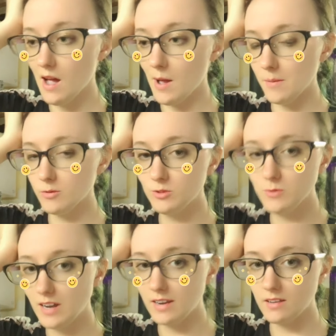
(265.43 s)
It was
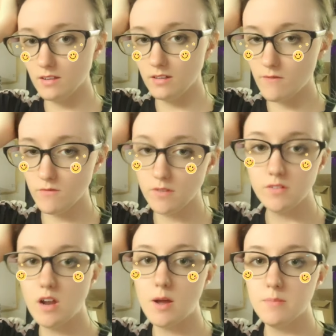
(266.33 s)
due at like
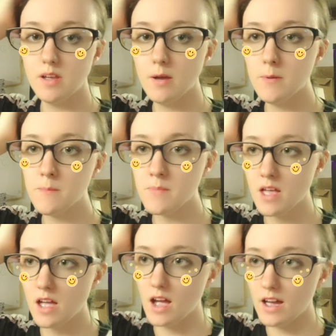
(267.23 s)
11:59 p.m.
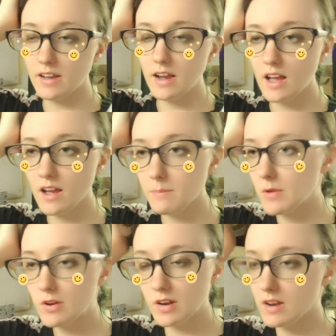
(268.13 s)
and like I
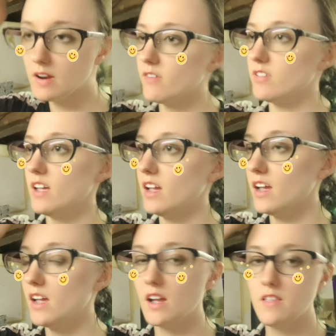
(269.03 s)
uploaded it and
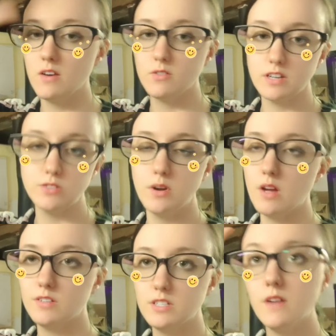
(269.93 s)
everything, and then I was like doing
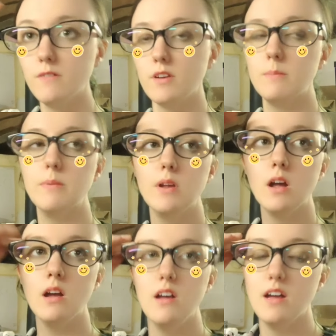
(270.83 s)
other stuff on the
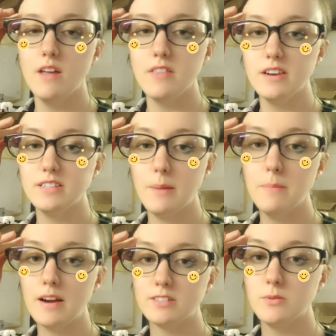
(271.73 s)
computer, and then I tabbed
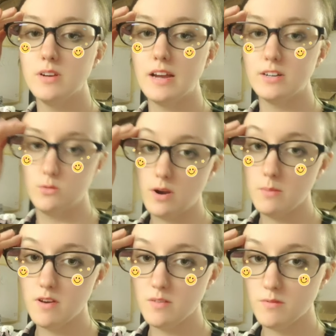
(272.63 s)
back to it like 20
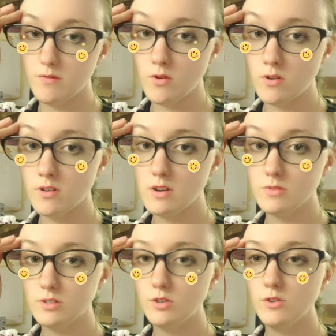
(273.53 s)
minutes before it
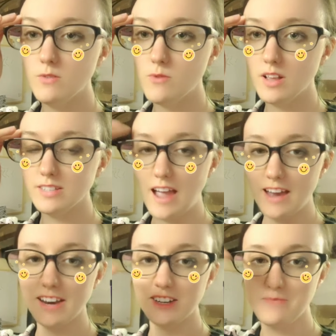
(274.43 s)
was due and realized I
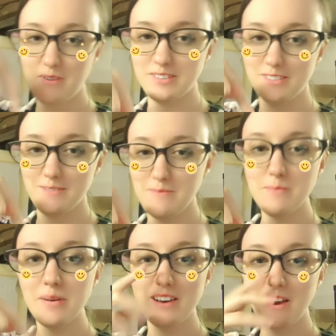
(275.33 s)
hadn't actually pressed the submit button.